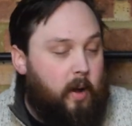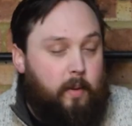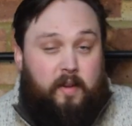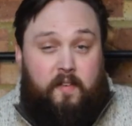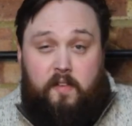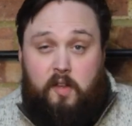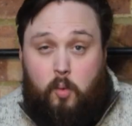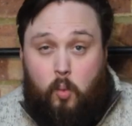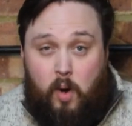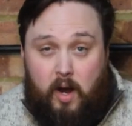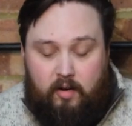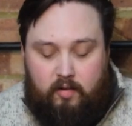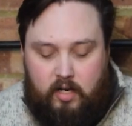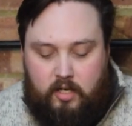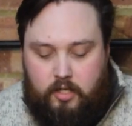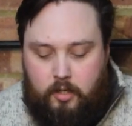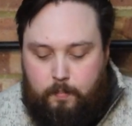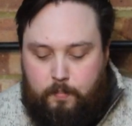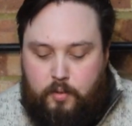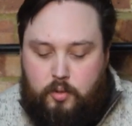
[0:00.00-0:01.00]
if you wear
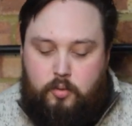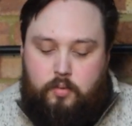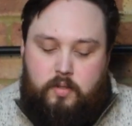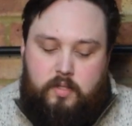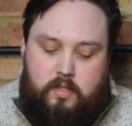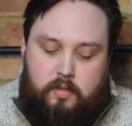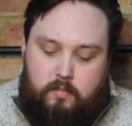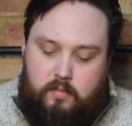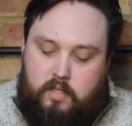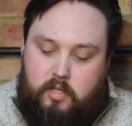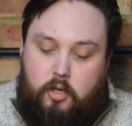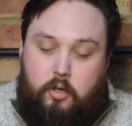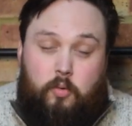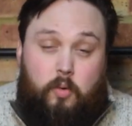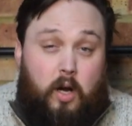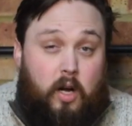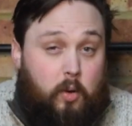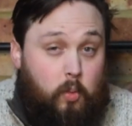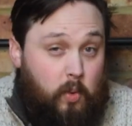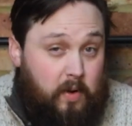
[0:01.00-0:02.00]
out your boots. So
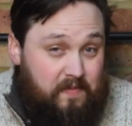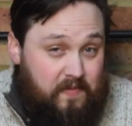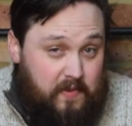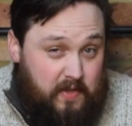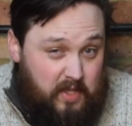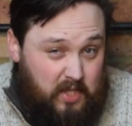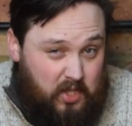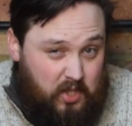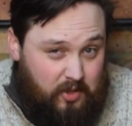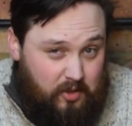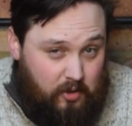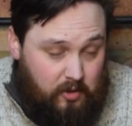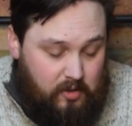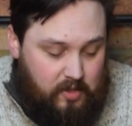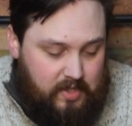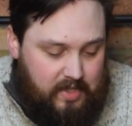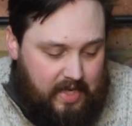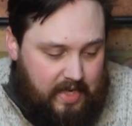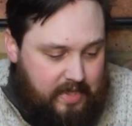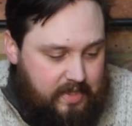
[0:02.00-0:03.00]
I went for
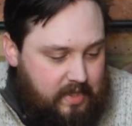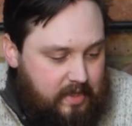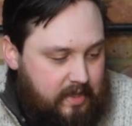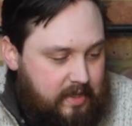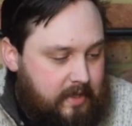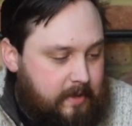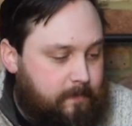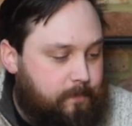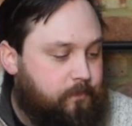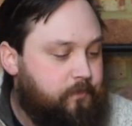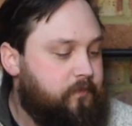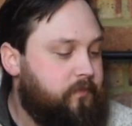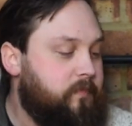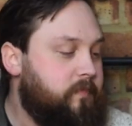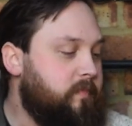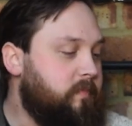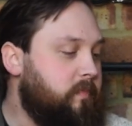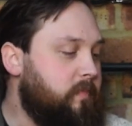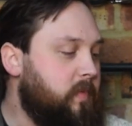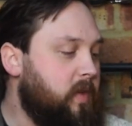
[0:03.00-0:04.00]
socks that
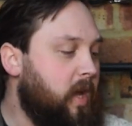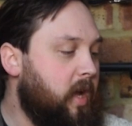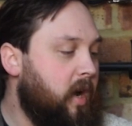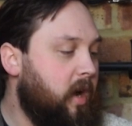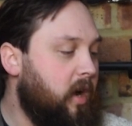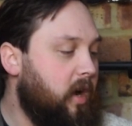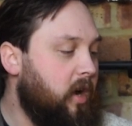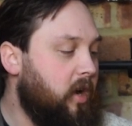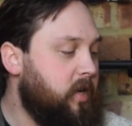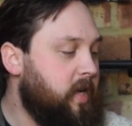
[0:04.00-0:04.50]
time.